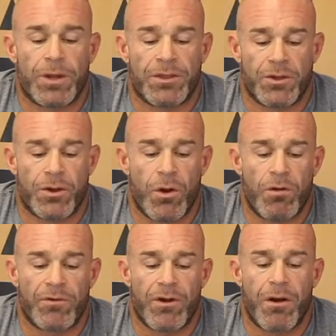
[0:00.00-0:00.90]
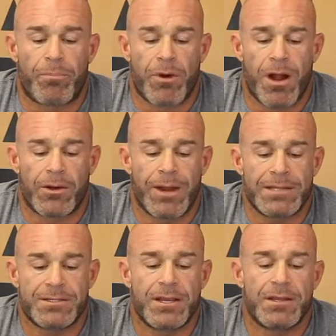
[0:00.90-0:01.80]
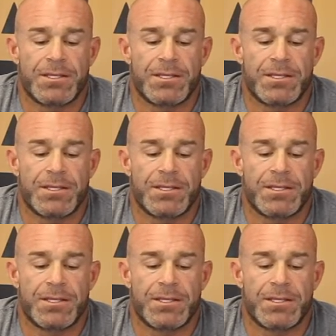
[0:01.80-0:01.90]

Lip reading: with your overall progress.